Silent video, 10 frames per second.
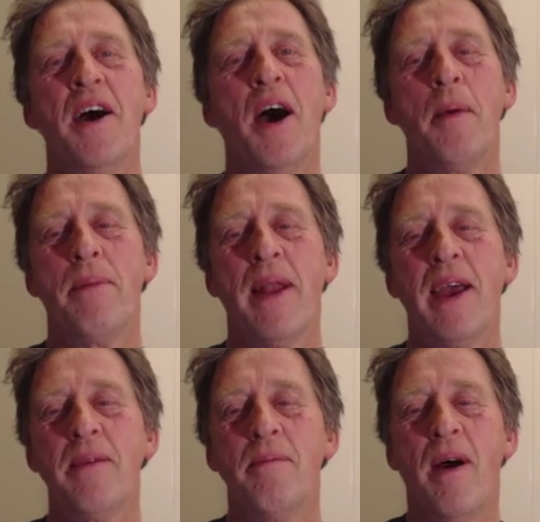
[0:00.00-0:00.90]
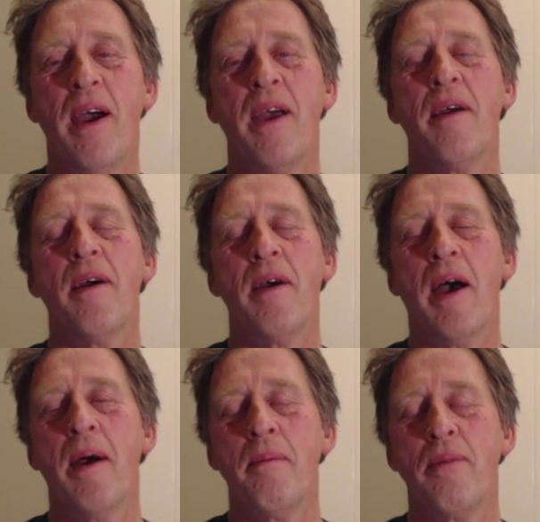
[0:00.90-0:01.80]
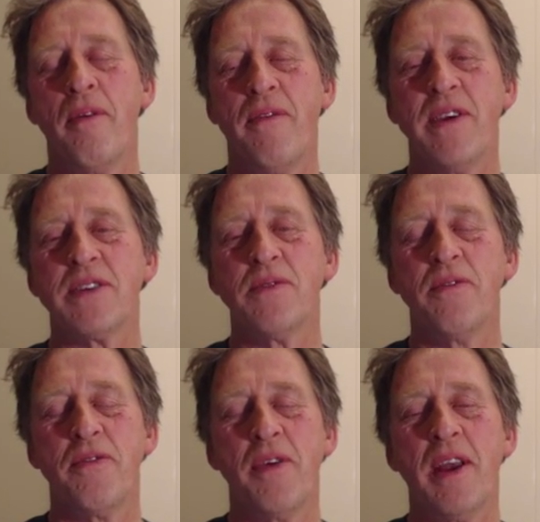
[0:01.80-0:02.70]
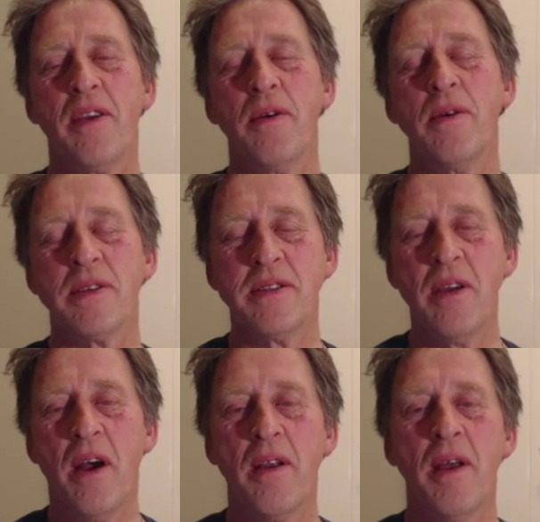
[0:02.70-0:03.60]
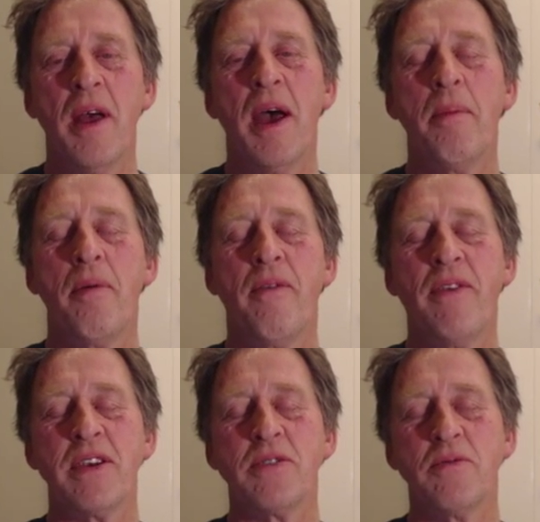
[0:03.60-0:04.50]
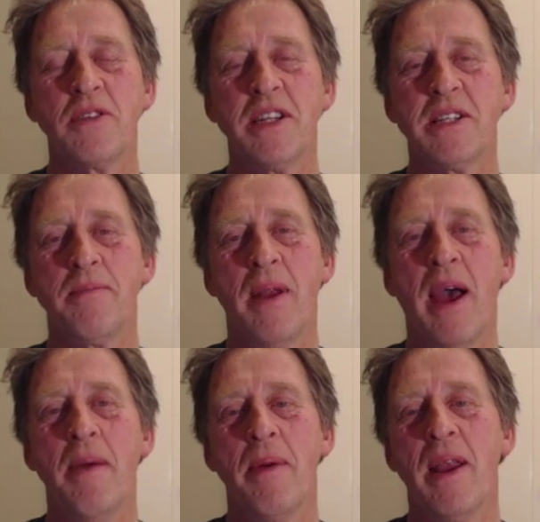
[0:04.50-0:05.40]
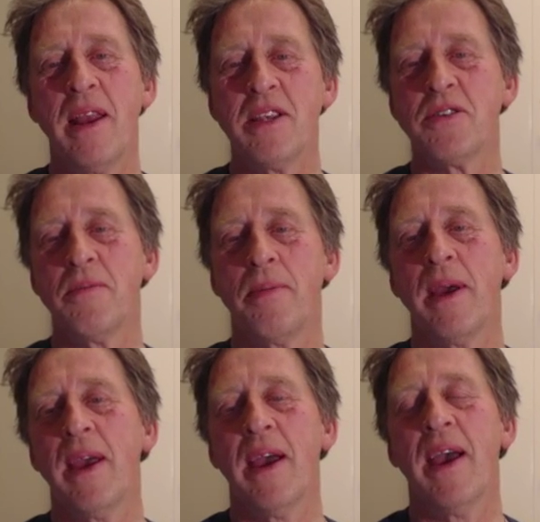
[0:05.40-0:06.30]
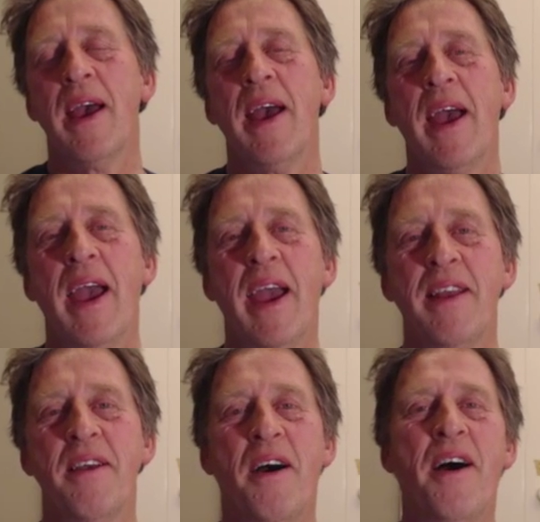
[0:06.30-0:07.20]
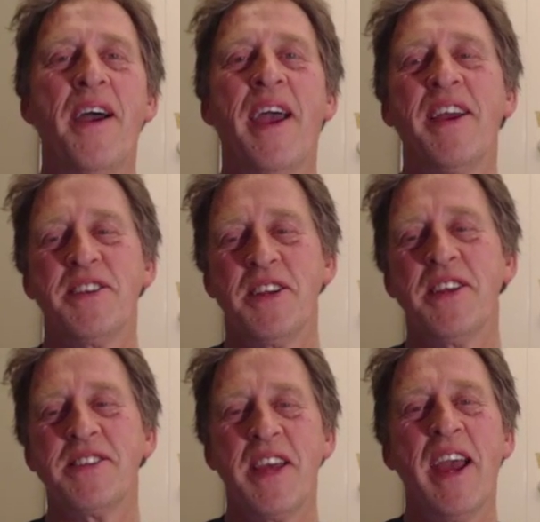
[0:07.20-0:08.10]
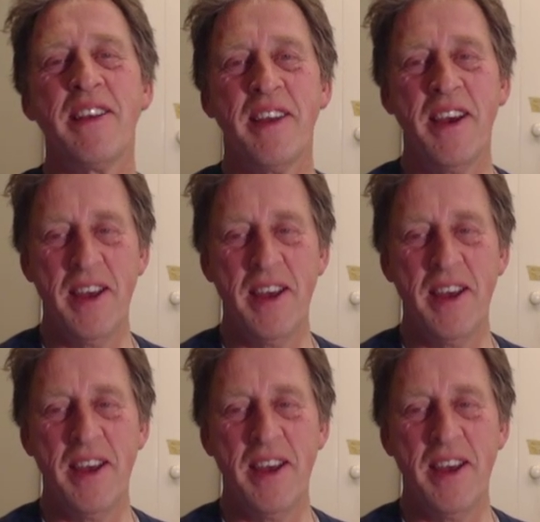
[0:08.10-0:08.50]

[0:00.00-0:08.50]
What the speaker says: I played my professional friend who is not a professional chess player, but he should be. And I actually sacked